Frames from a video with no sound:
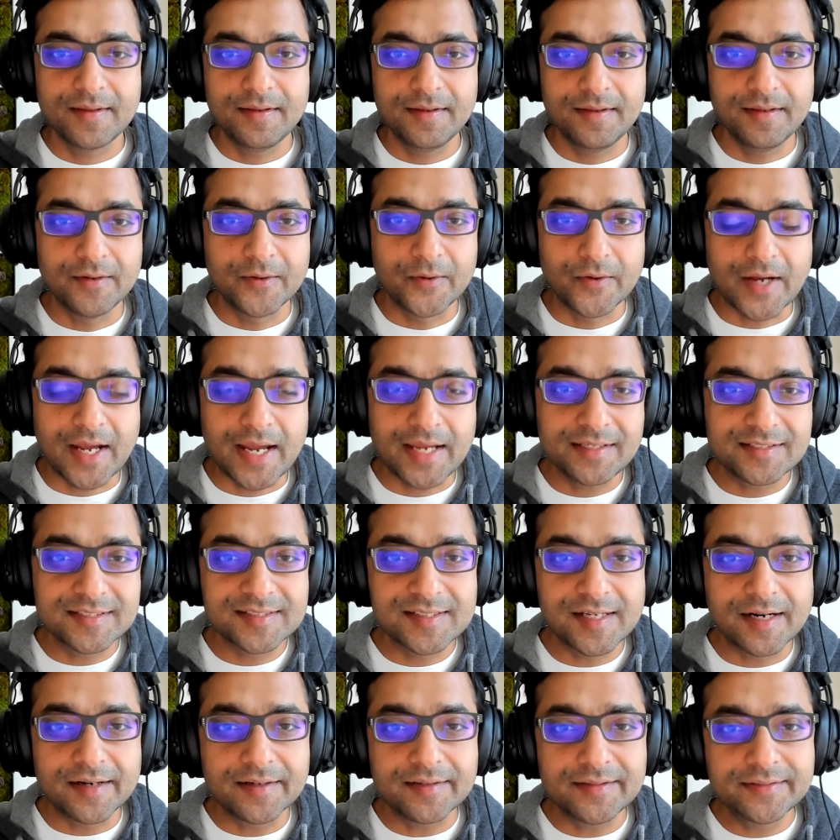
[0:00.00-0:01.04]
you know, I
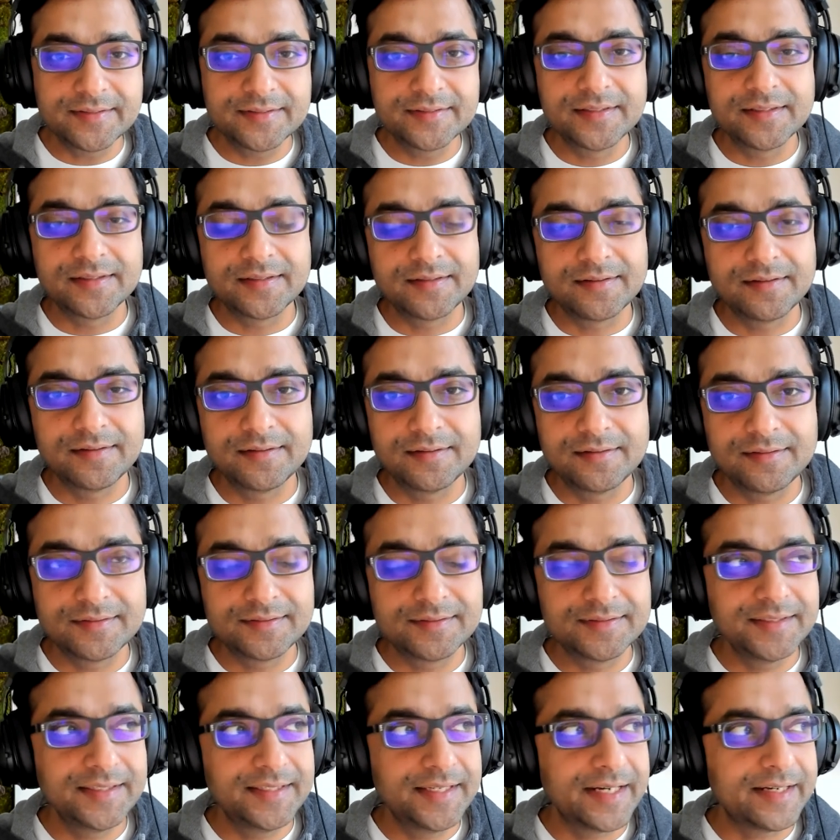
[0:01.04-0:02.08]
started uh,
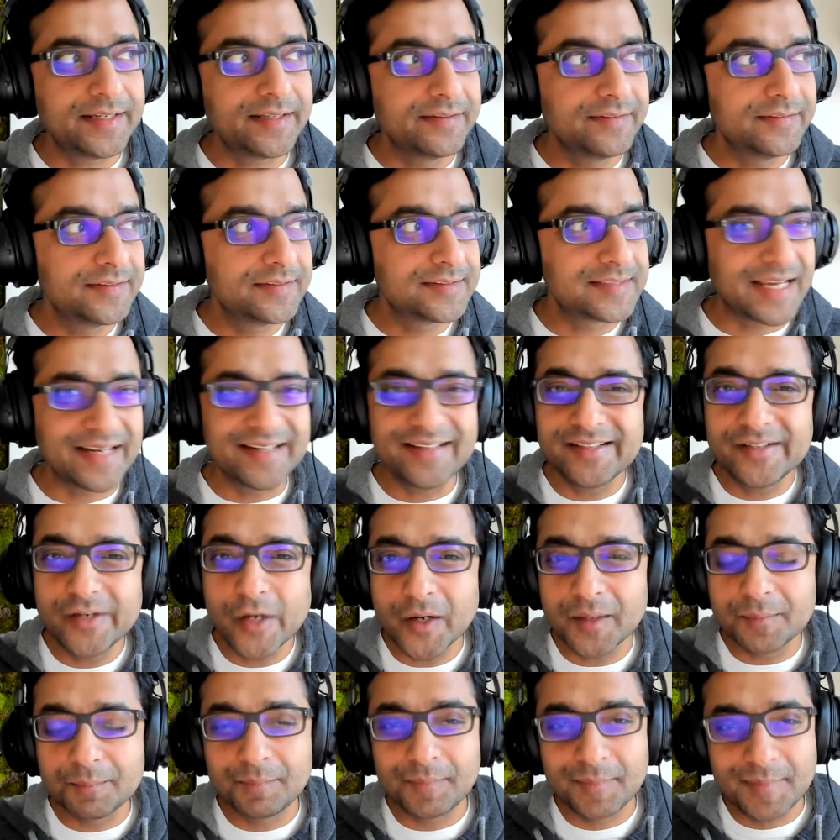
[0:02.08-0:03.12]
getting this. I did
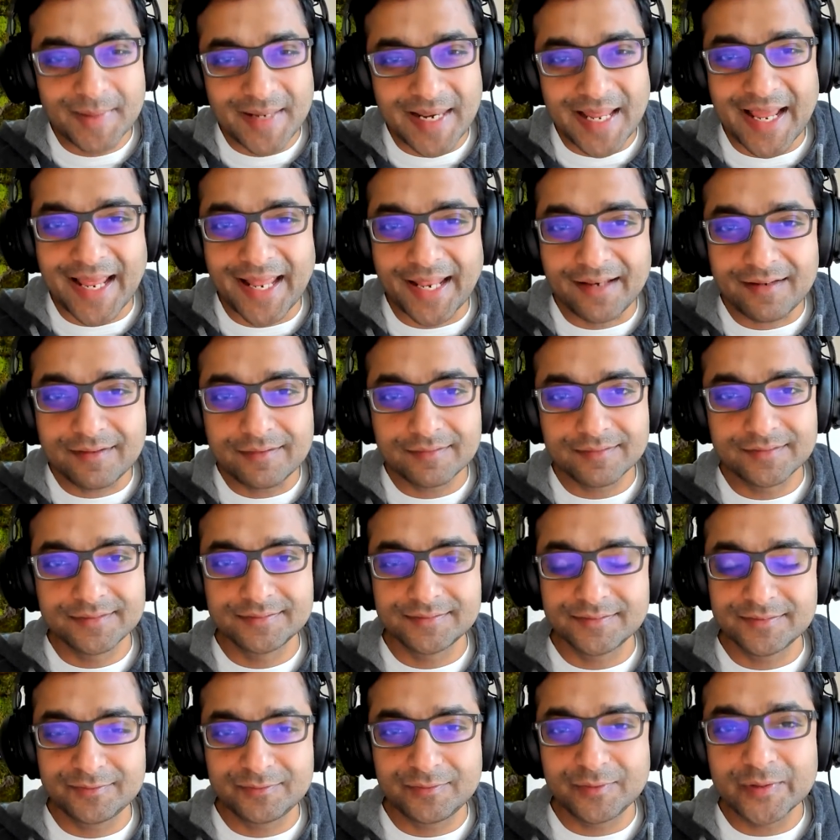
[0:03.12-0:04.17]
not plan
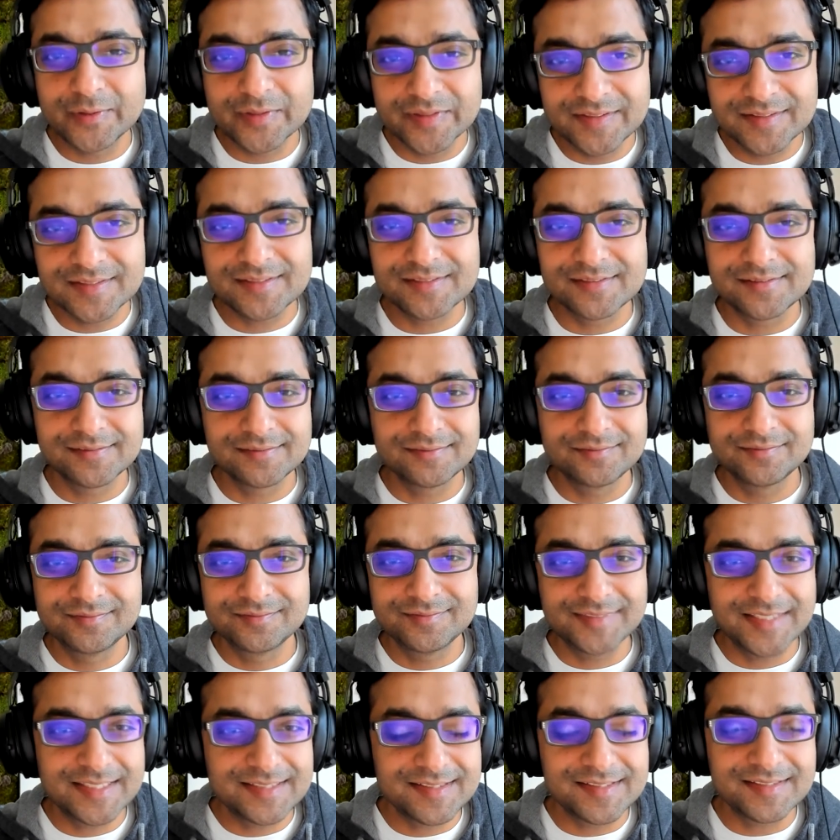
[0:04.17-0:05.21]
for this
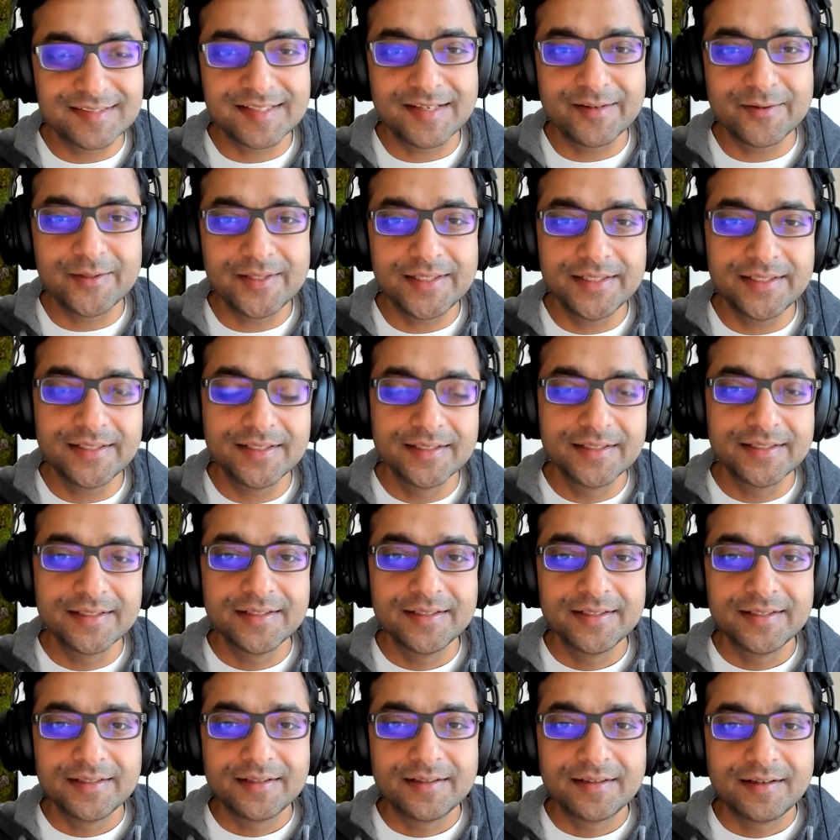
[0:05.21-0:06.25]
necessarily,
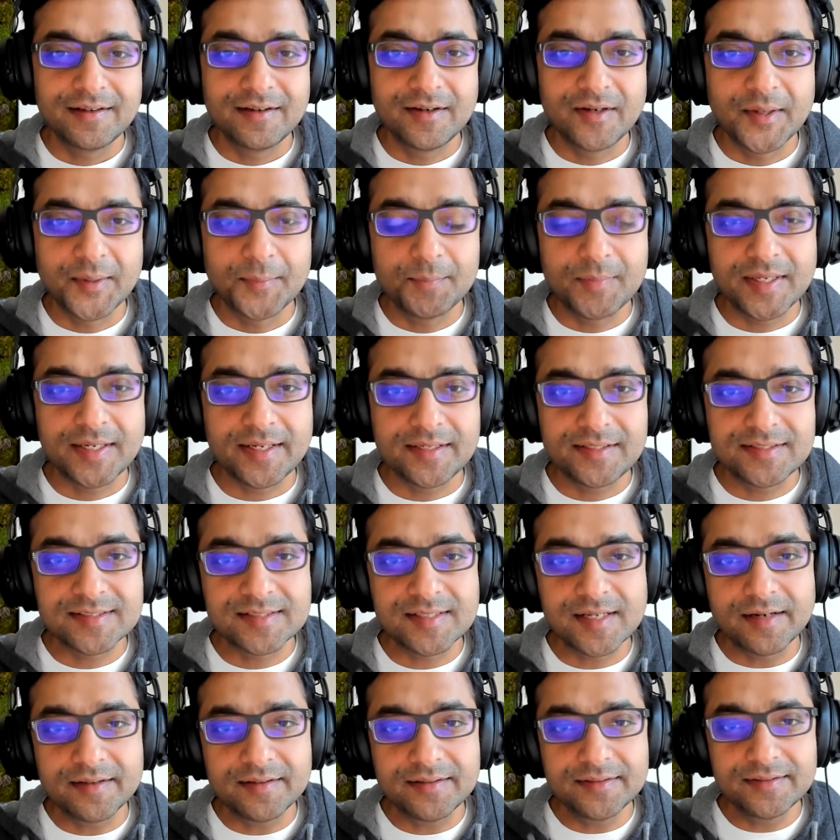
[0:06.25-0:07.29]
uh, but I
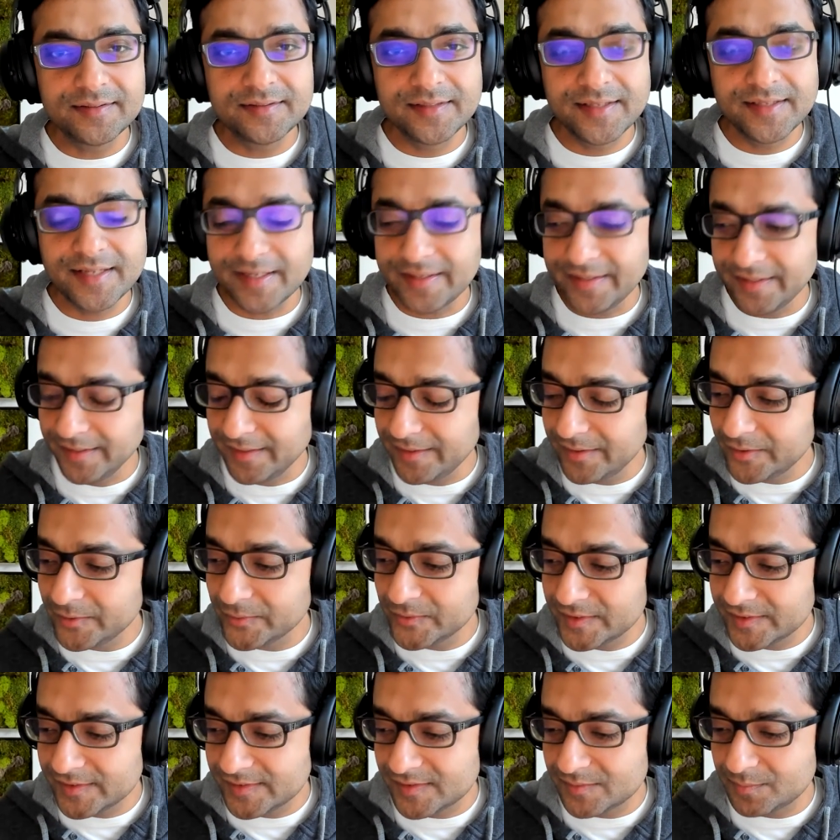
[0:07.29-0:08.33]
started getting into
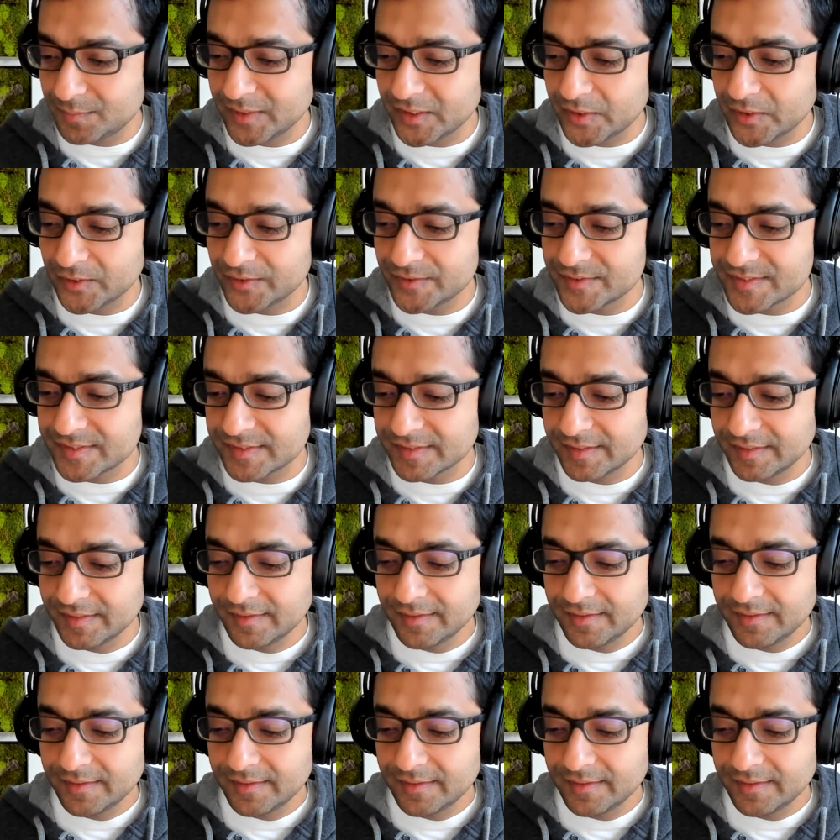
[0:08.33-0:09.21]
this because.